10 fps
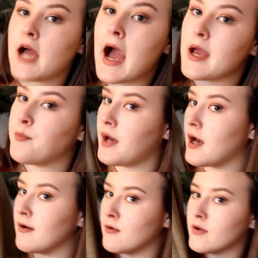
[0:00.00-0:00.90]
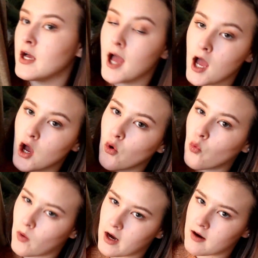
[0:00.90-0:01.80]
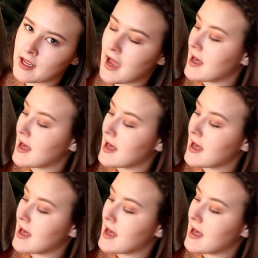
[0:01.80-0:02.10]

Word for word: type of wearing